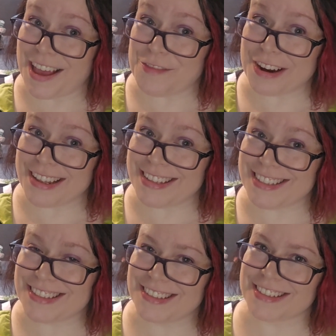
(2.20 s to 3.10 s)

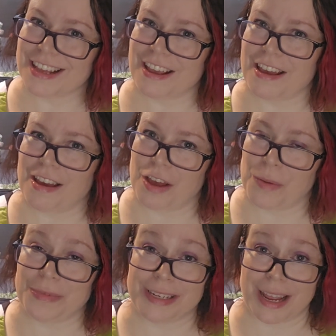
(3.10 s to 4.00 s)
friends.
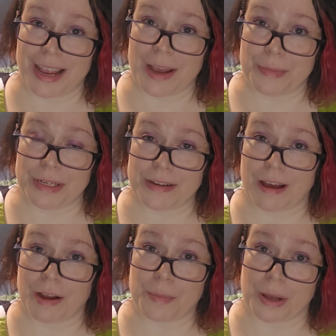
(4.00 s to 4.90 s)
Today I'm going to
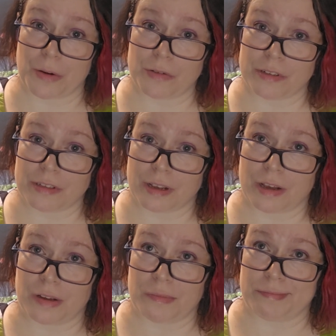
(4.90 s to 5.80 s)
talk about
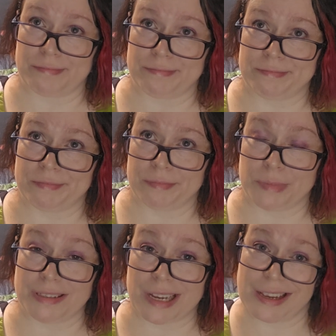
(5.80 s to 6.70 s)

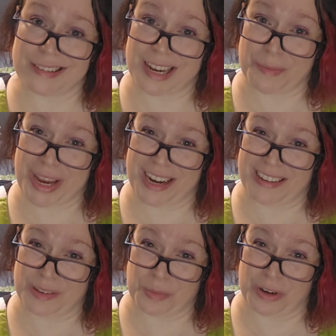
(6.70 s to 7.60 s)
mistakes that I made
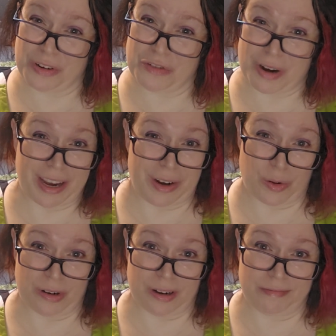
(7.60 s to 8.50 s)
as a bearded dragon
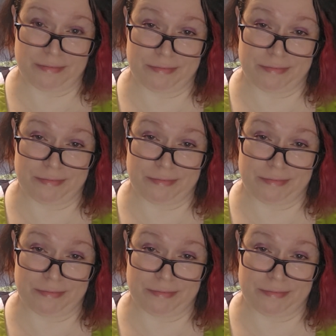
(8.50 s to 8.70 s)
owner.